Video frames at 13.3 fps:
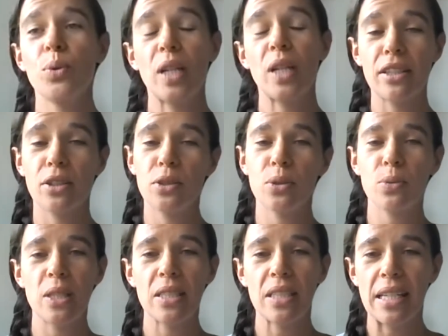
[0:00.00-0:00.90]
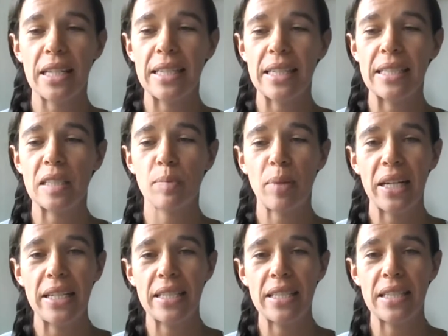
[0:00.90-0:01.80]
like those ones I
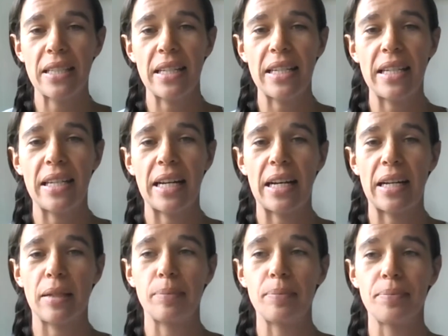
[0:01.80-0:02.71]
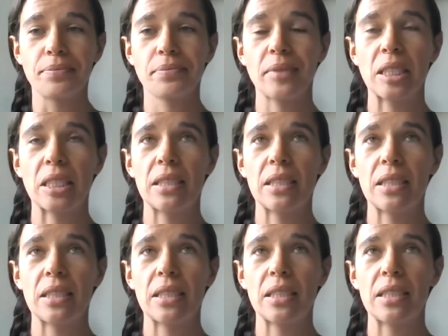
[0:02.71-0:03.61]
displayed in the um,
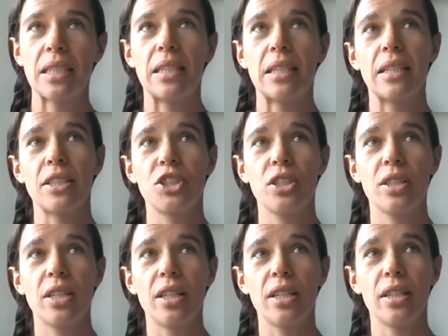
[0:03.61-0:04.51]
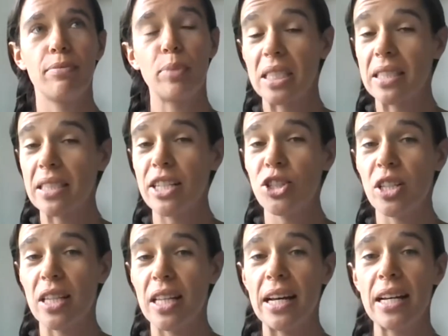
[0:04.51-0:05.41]
in the uh, presentation
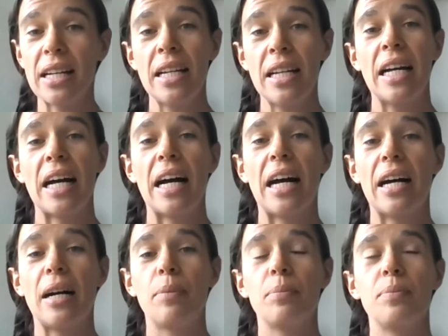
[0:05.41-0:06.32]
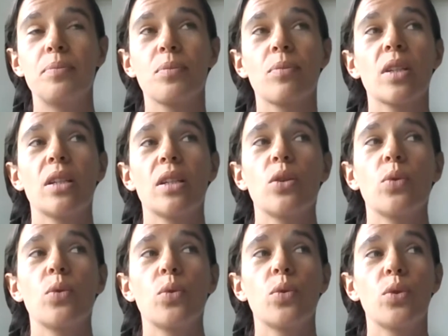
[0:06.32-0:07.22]
there, um,
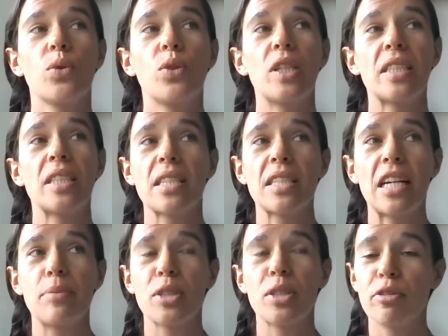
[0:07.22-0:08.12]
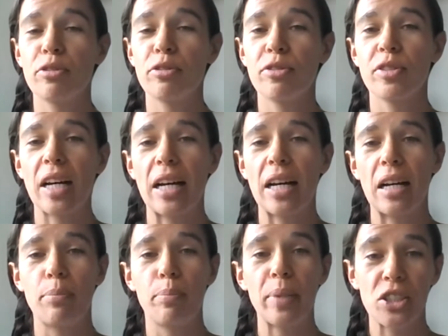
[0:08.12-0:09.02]
this is the types of
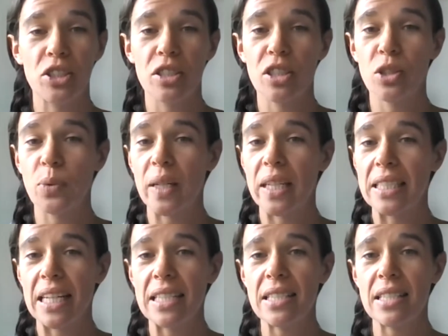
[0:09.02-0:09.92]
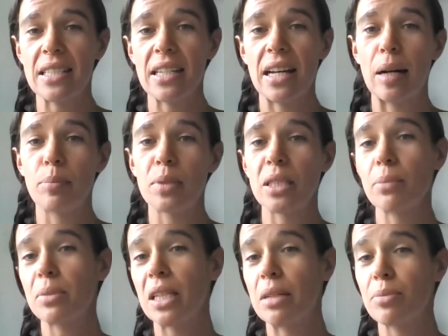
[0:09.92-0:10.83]
um, pictures that we are sent. Um,
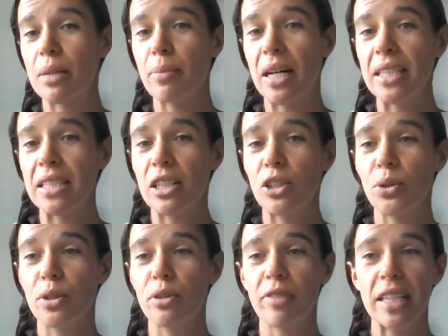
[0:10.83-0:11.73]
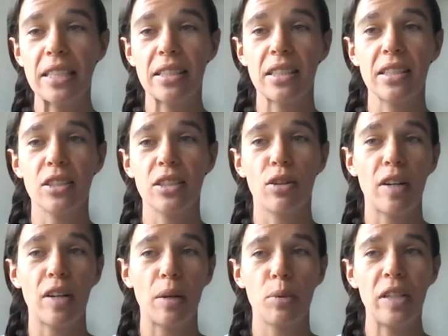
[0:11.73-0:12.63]
sometimes they might include the faces of
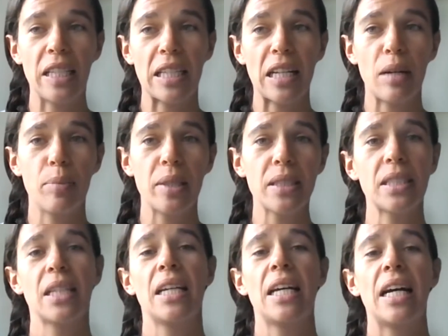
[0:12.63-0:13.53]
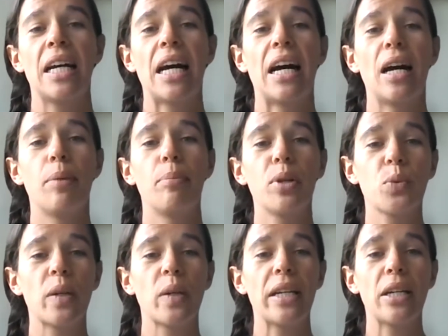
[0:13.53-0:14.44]
our marine clubbers, um, but
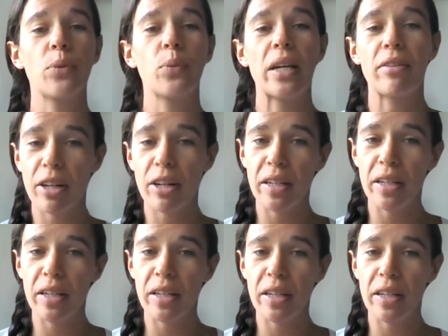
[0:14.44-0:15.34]
we we are very